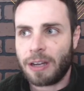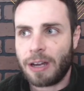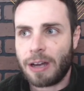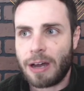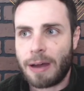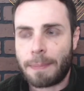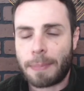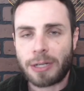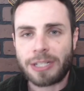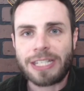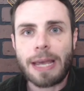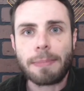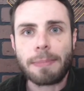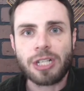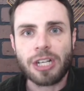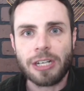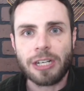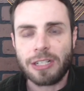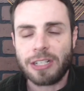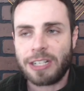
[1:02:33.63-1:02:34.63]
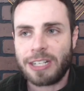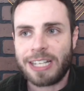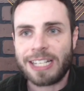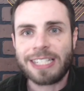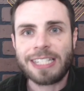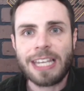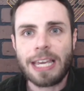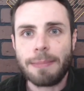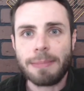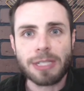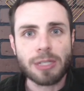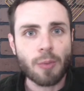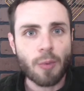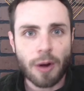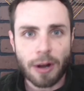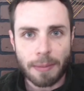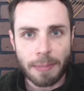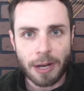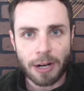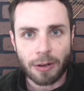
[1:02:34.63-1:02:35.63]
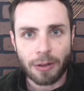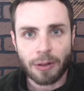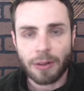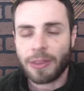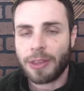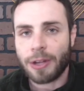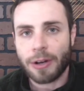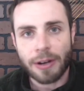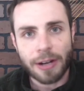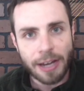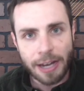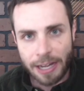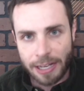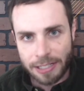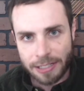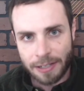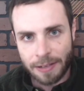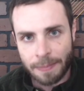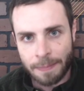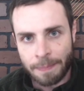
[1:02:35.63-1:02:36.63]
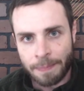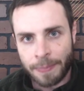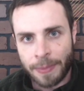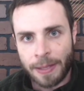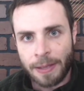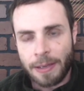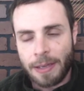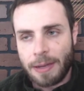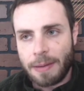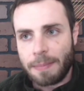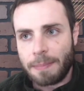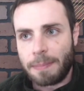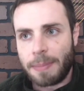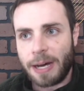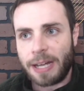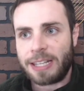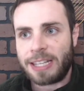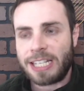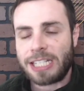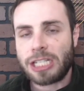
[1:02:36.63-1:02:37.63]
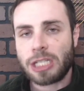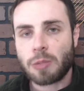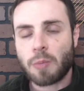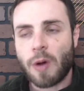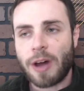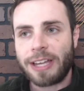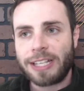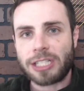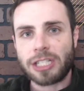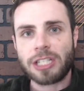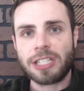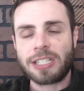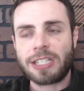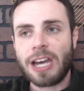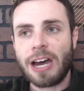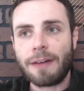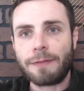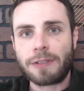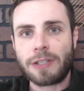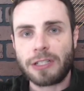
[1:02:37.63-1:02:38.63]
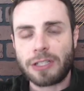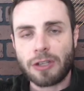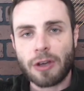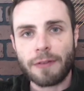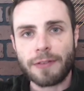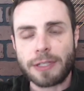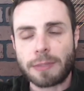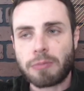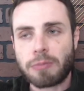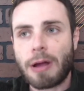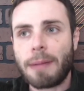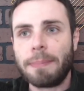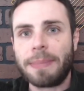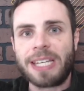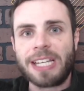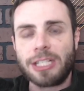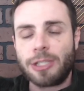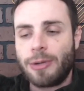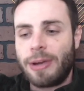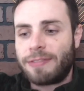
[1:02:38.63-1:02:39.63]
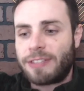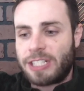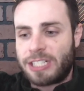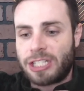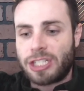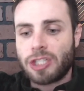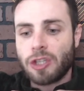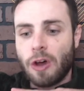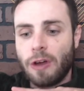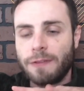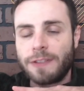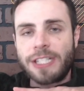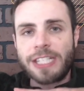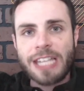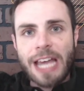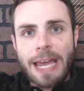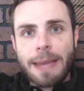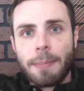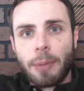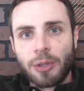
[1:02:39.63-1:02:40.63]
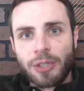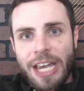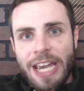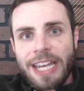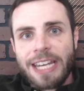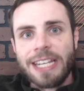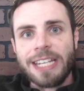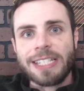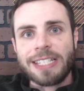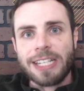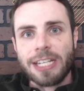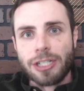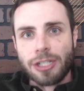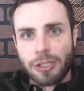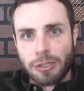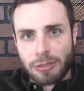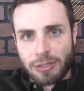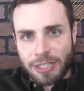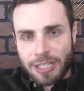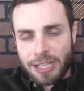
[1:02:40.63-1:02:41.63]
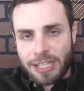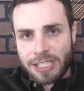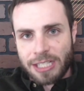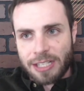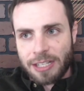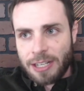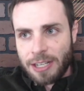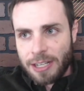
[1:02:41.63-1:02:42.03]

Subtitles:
perception the same as a water bottle. They're not. But this is why it's tough to solve this problem, because you have to solve simultaneous issues in this